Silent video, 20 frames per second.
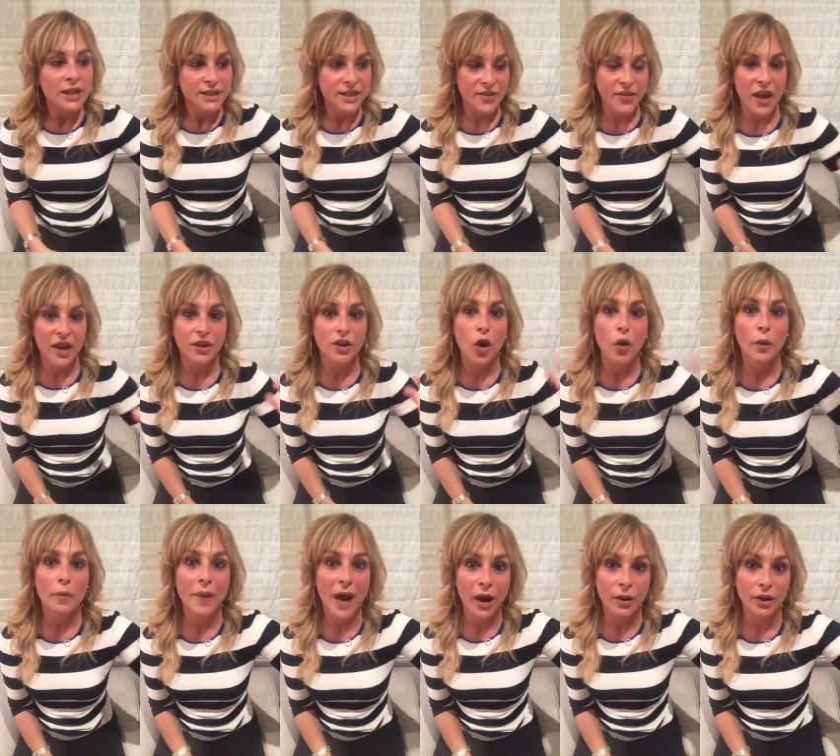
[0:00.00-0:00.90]
to then
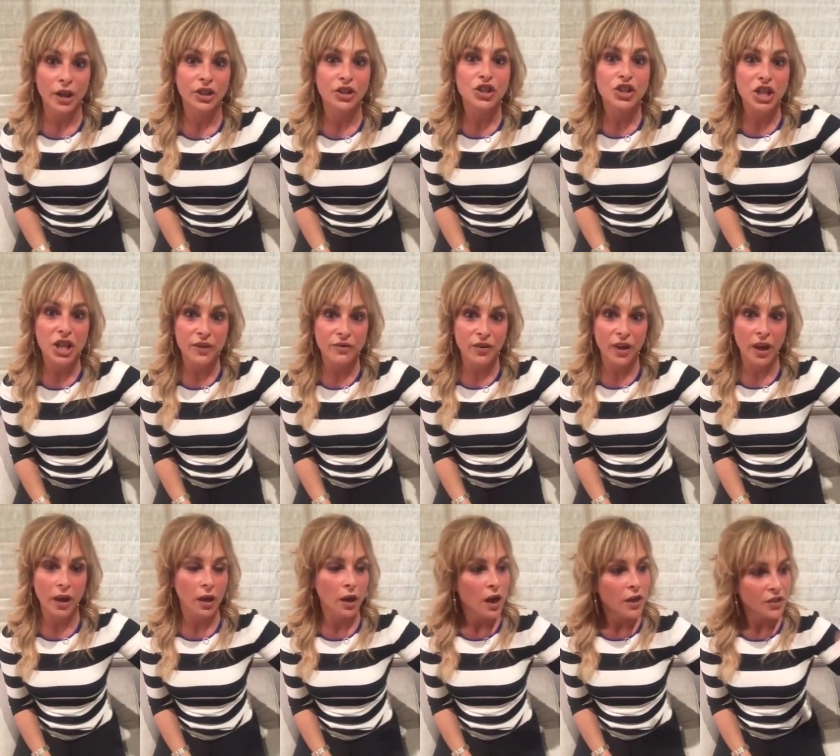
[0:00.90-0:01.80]
go about
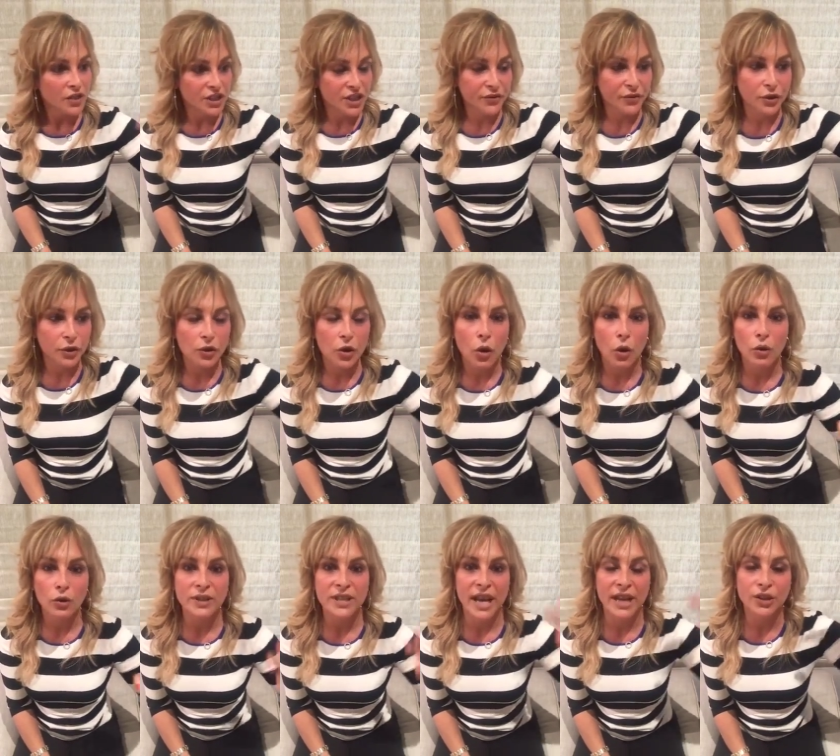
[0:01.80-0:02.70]
achieving the different
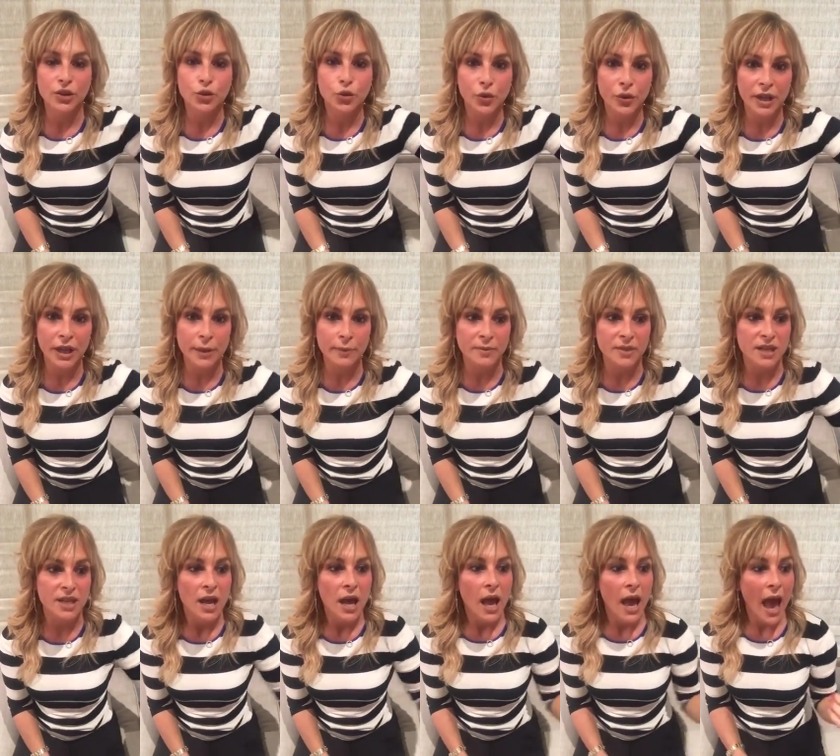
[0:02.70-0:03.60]
goals and
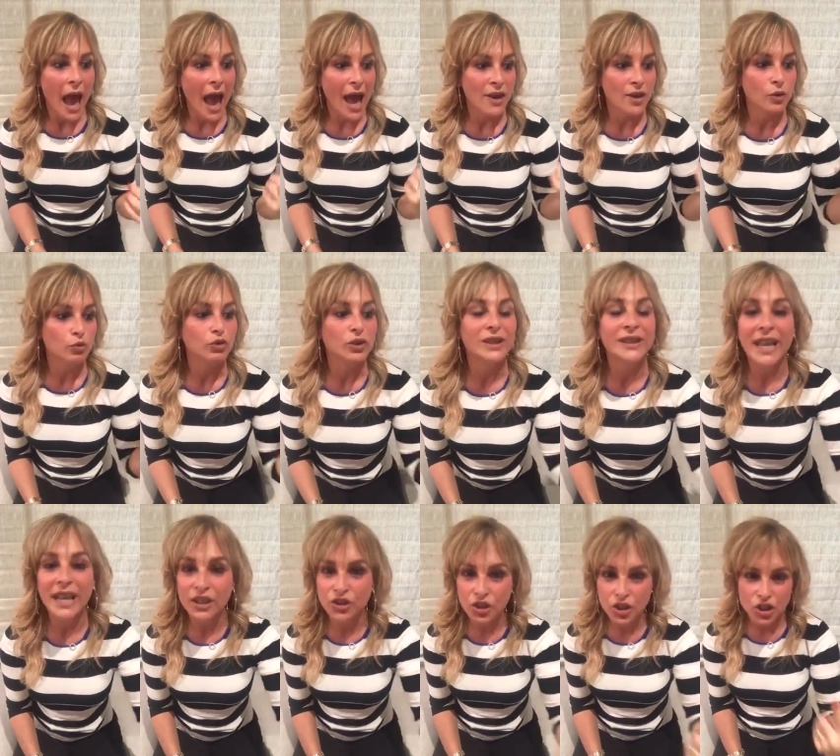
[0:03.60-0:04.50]
dreams and
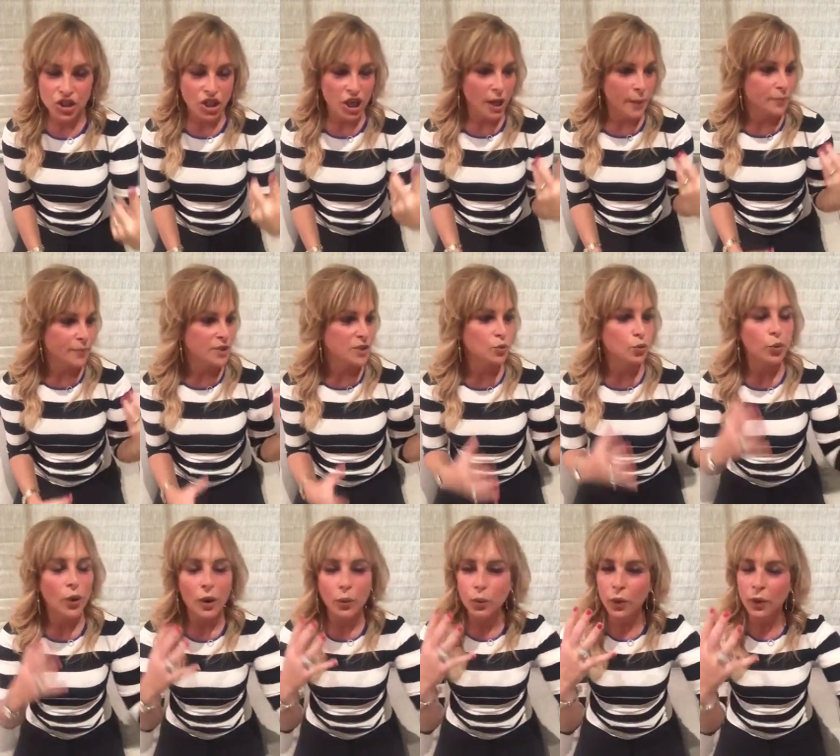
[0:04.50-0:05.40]
relationships,
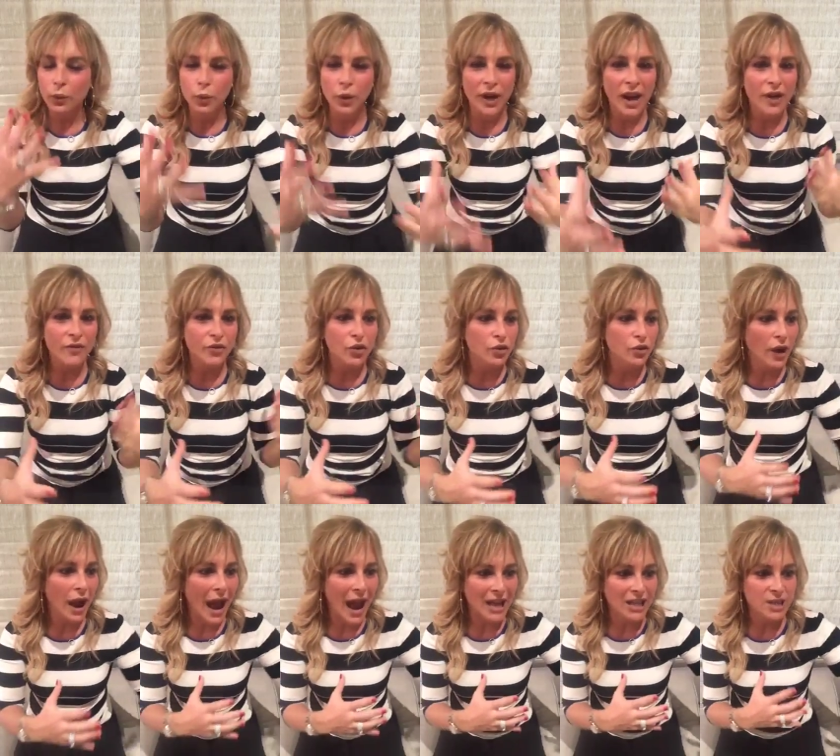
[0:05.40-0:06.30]
what, what,
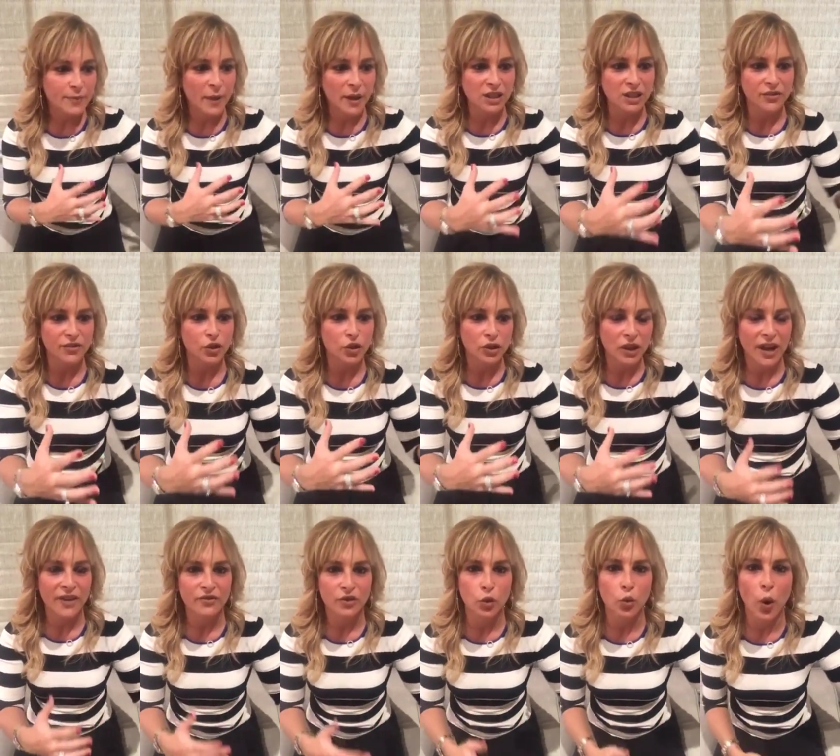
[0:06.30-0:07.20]
whatever aspect of your
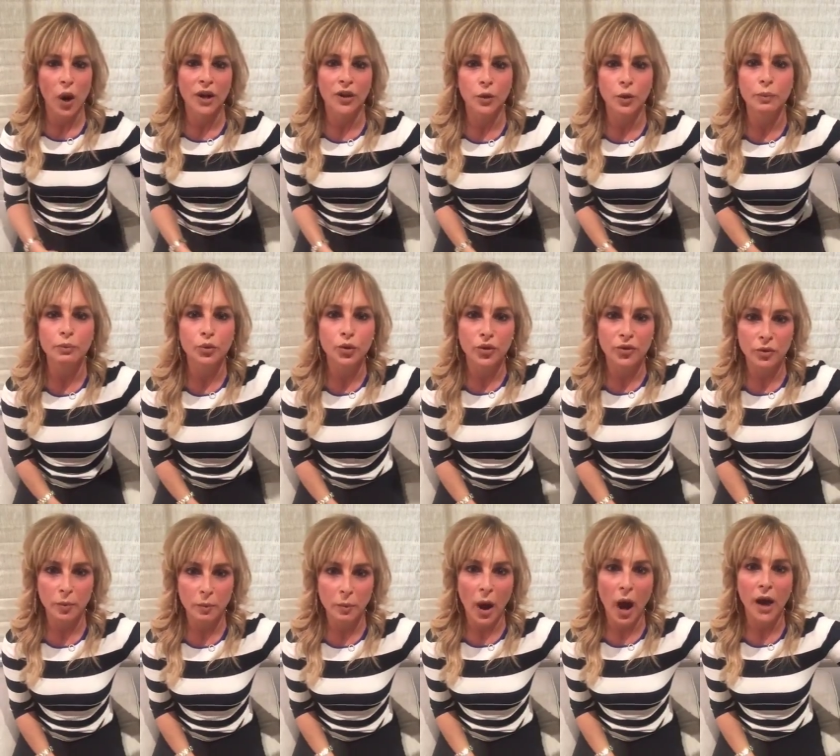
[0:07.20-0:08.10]
life you want to improve
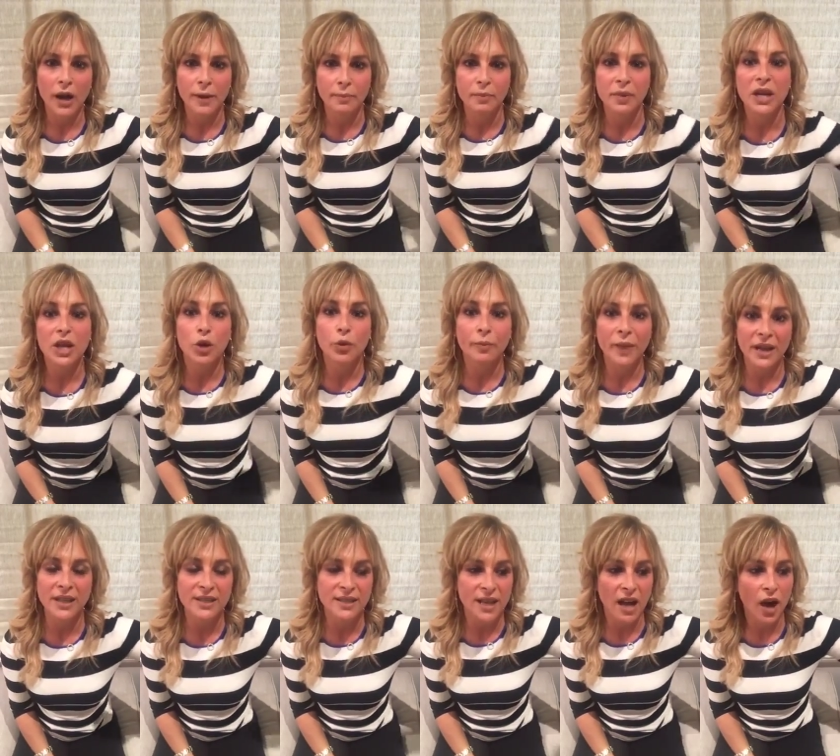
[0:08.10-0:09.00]
upon and be your
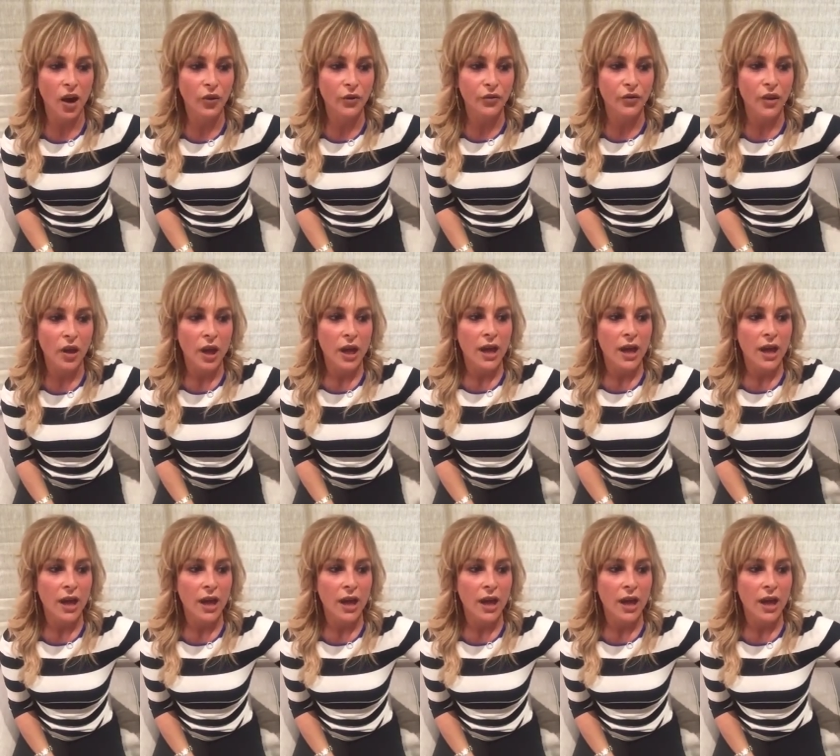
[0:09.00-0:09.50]
best self